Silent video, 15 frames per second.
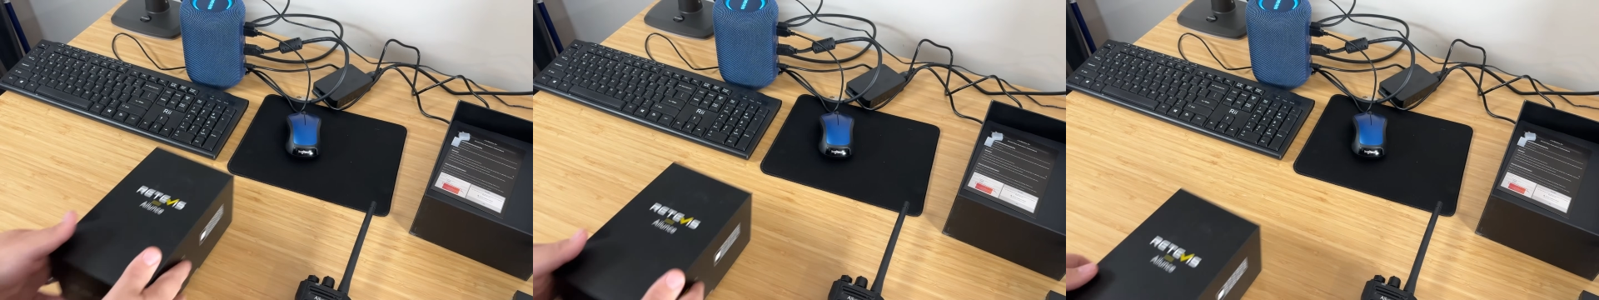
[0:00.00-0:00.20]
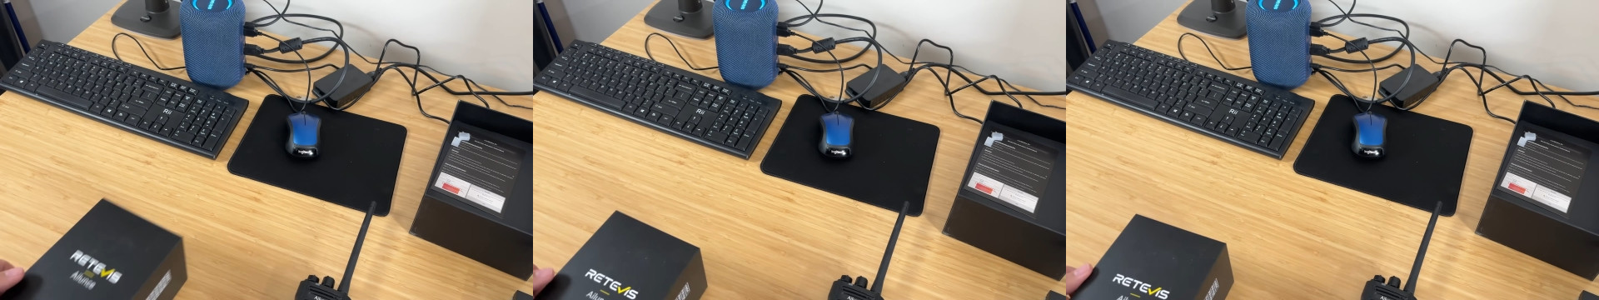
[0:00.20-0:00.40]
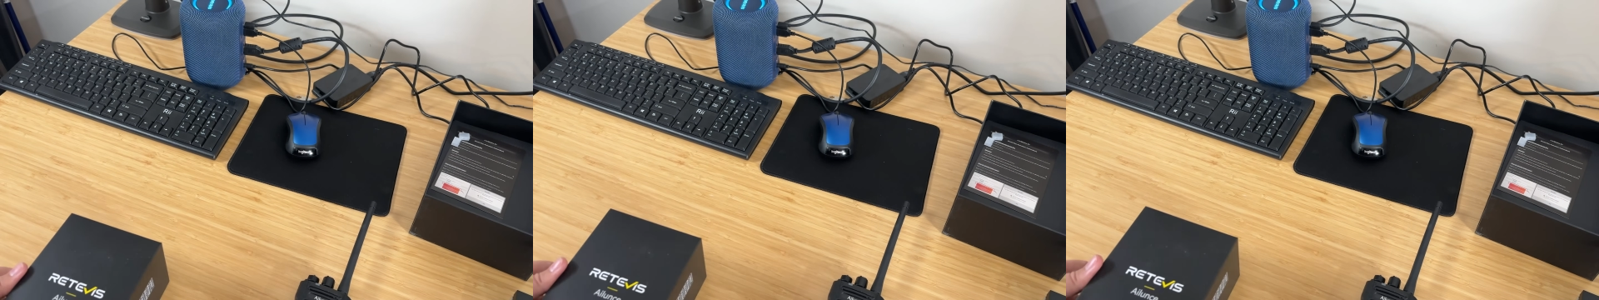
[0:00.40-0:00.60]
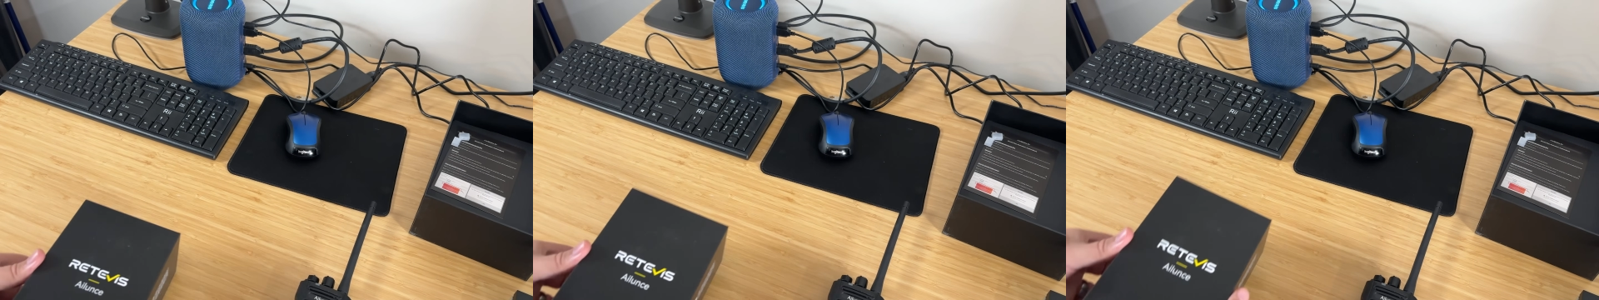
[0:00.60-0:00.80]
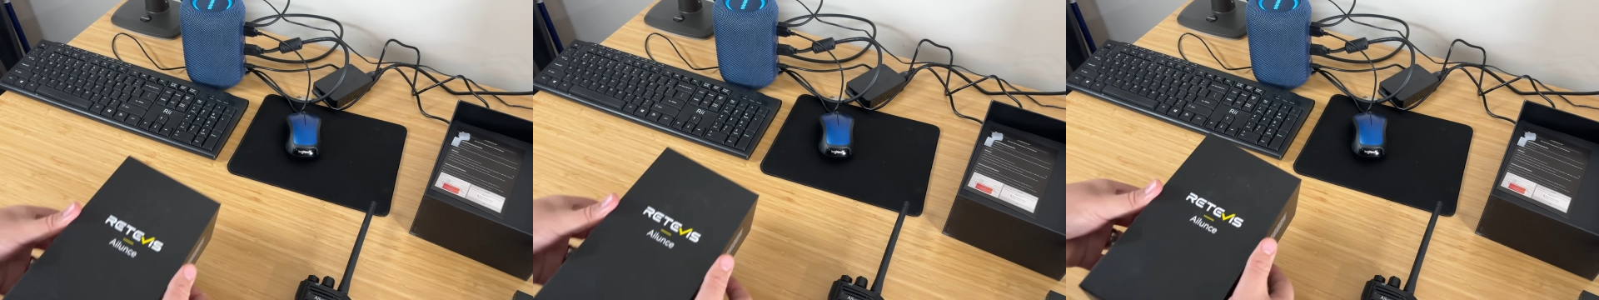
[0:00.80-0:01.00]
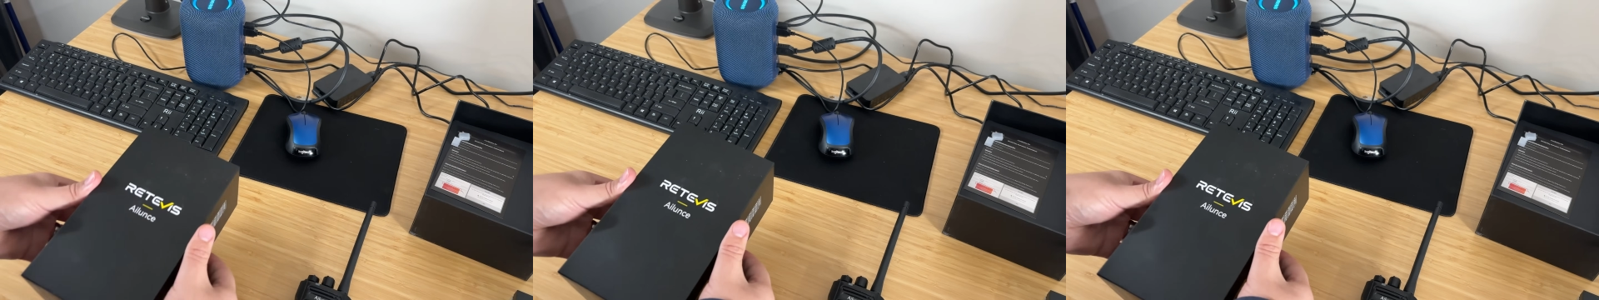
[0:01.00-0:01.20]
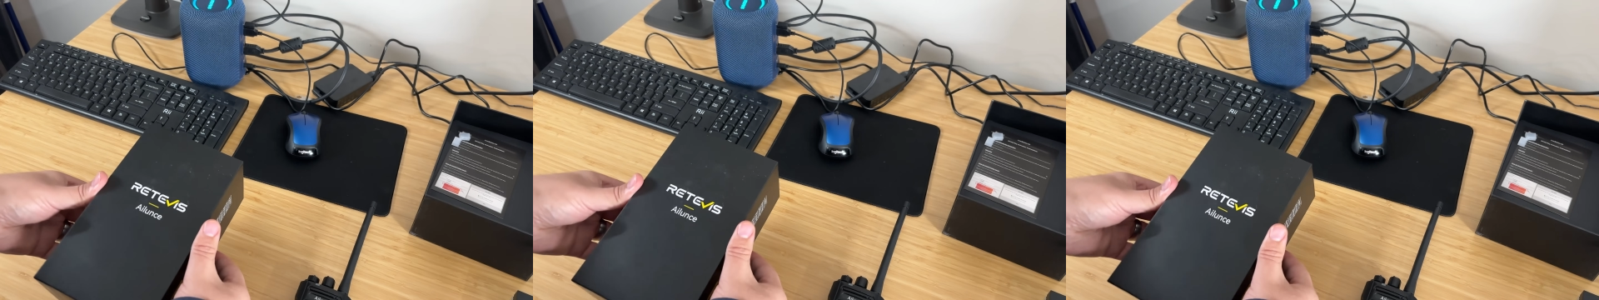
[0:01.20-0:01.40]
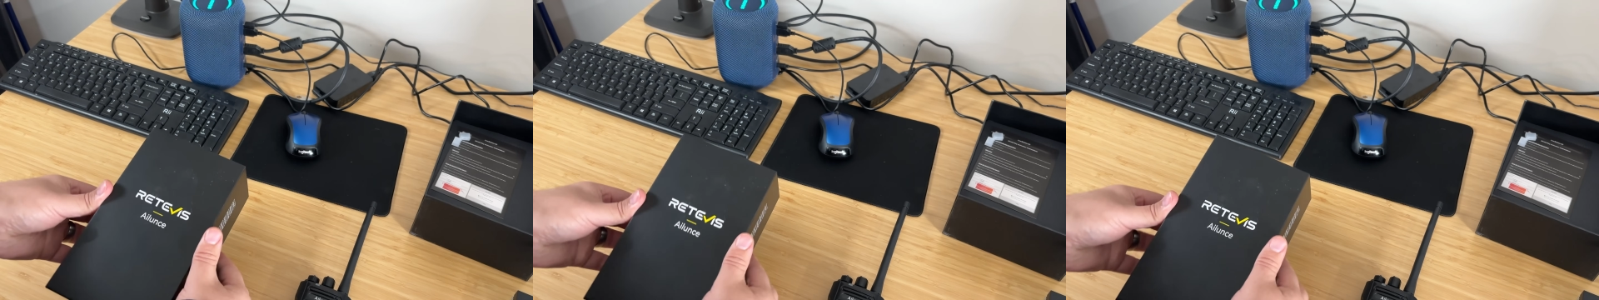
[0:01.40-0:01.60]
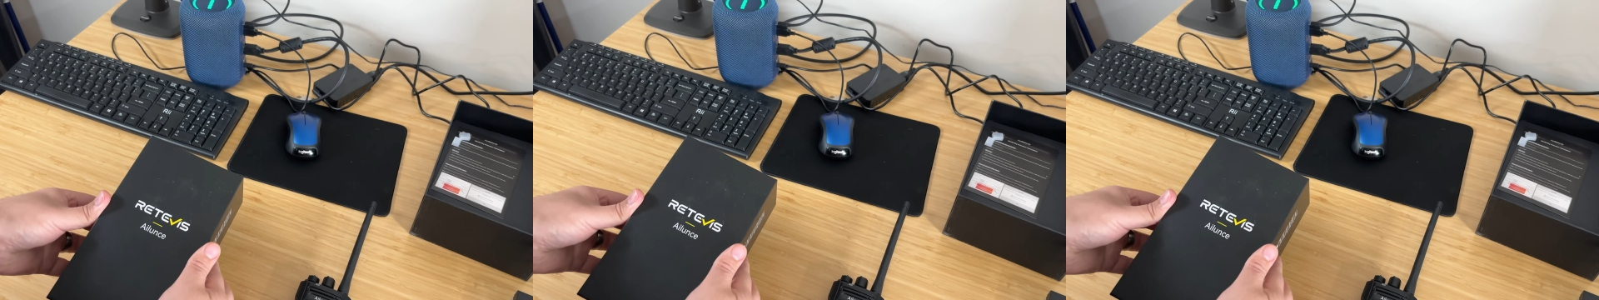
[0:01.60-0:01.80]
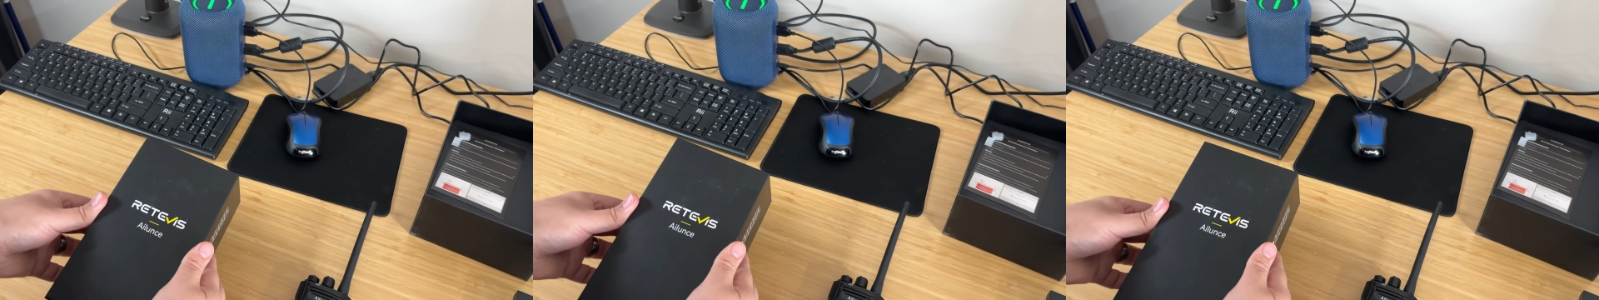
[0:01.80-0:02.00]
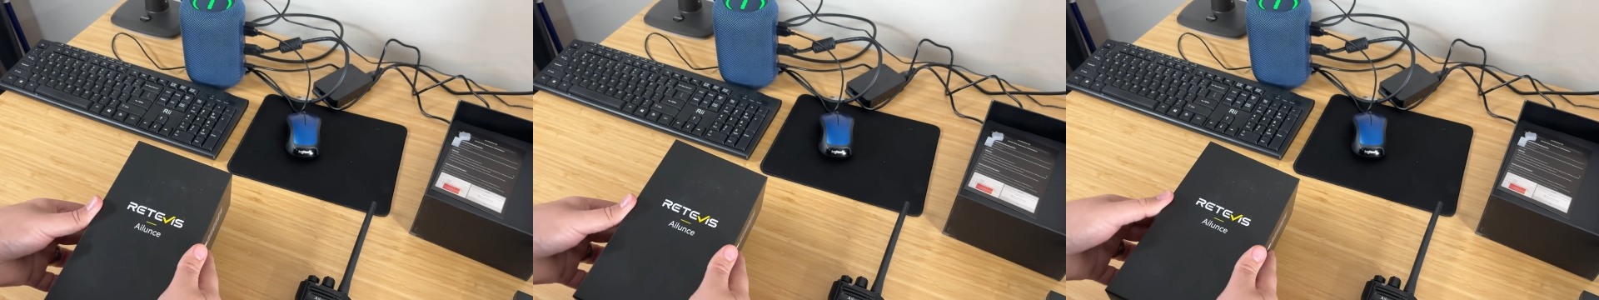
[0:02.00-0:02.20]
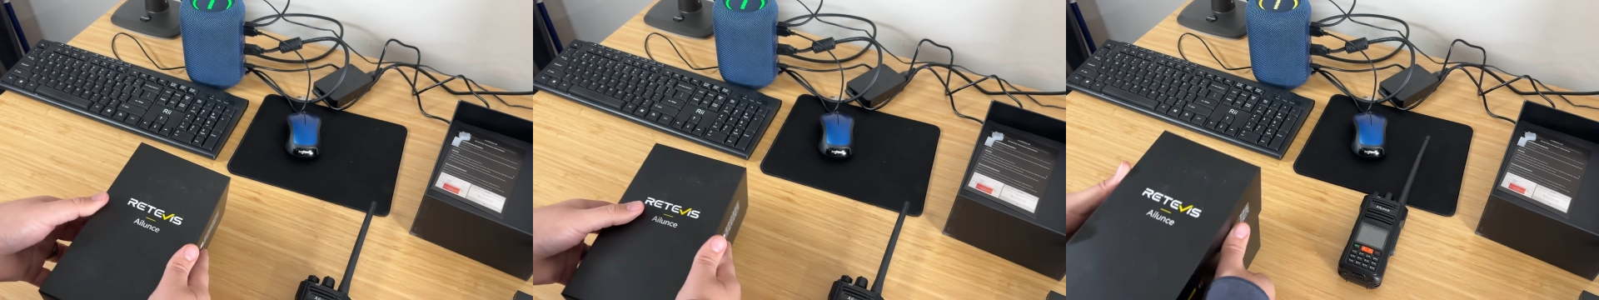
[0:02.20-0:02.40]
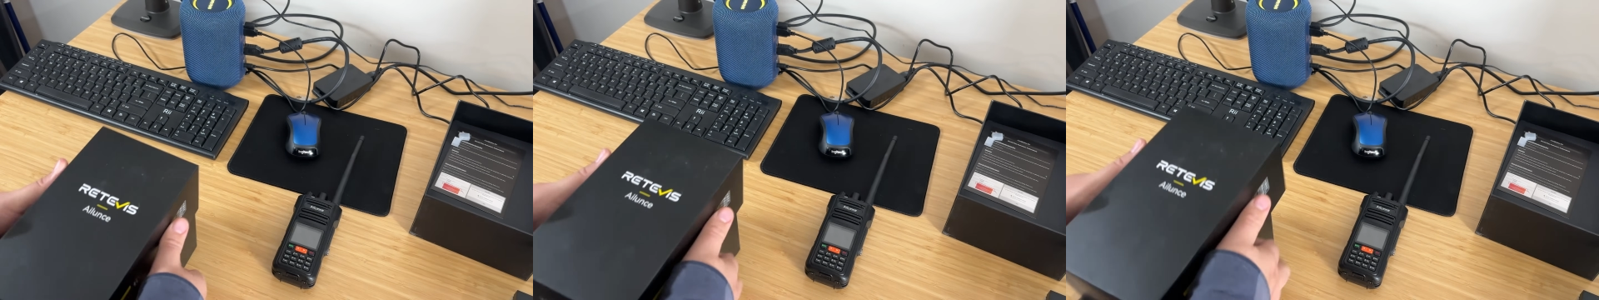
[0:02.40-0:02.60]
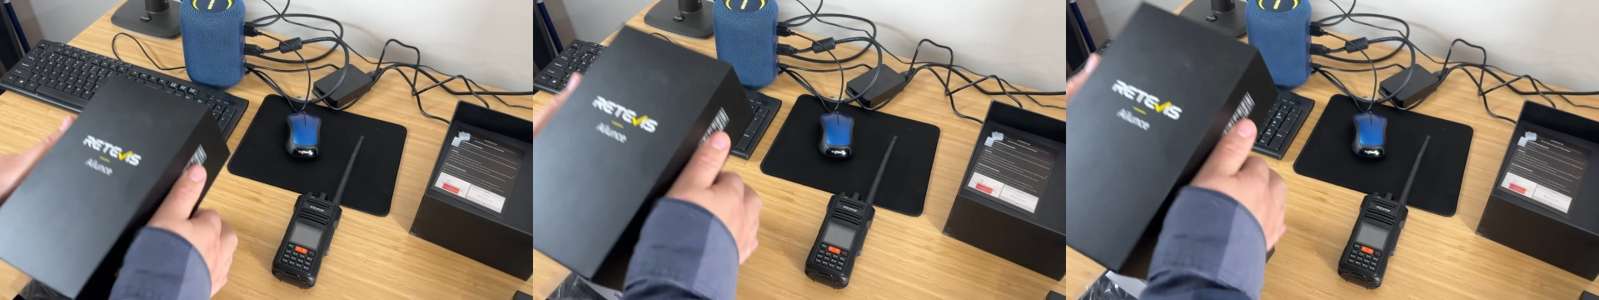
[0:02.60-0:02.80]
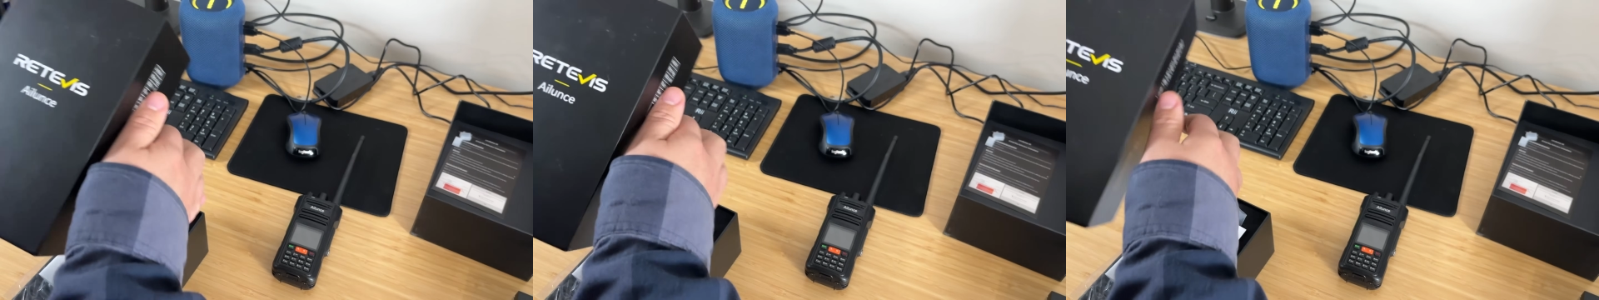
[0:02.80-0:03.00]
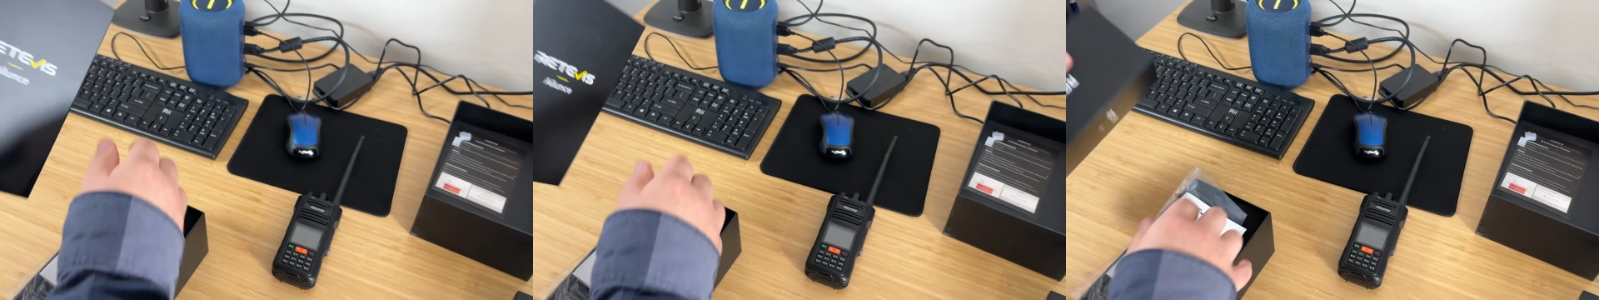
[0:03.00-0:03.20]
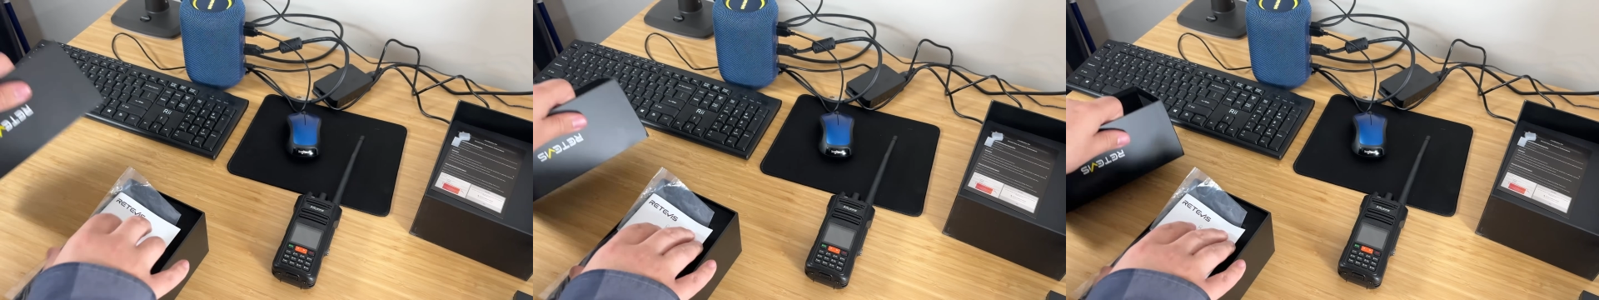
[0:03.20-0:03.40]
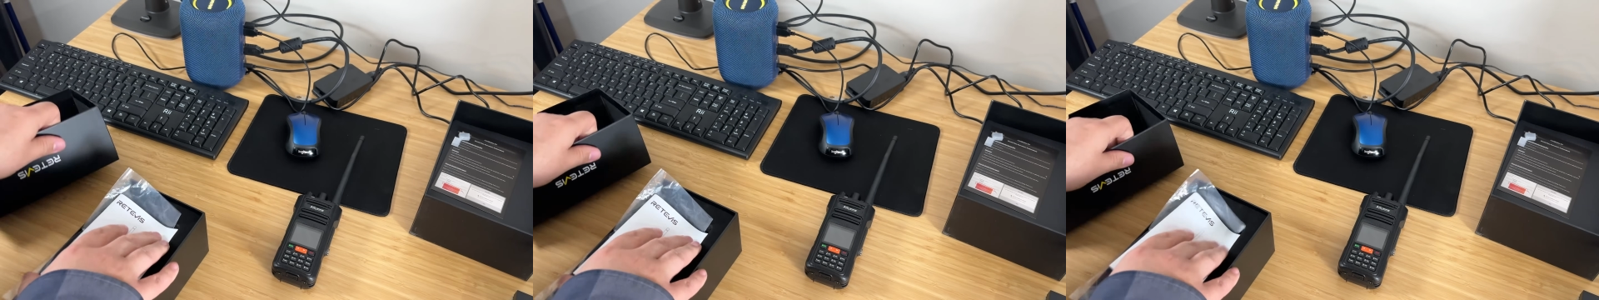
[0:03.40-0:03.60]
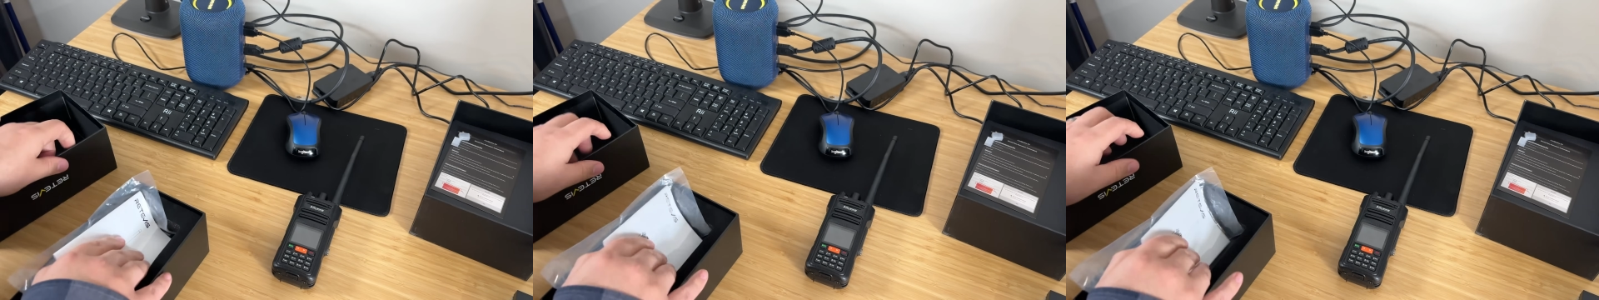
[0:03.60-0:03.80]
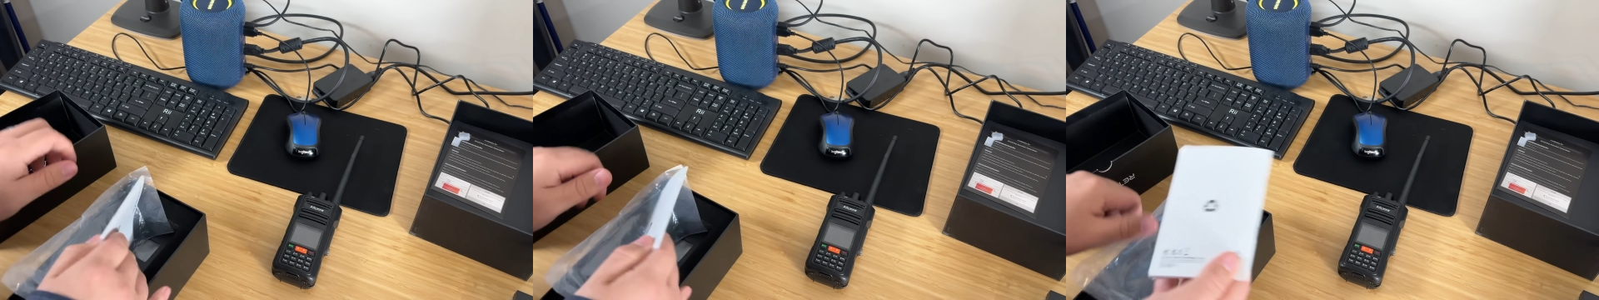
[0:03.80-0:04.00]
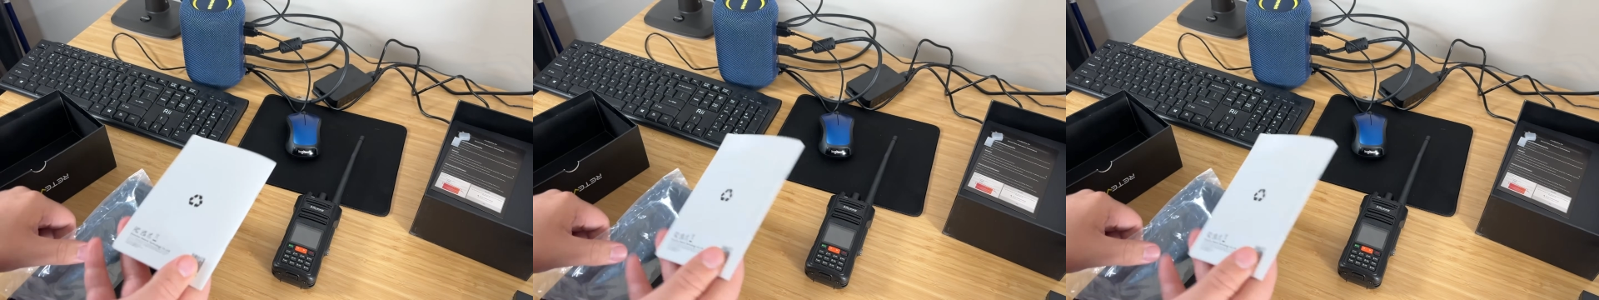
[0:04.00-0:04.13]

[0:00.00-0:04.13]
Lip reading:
No face is visible, so there are no lips to read.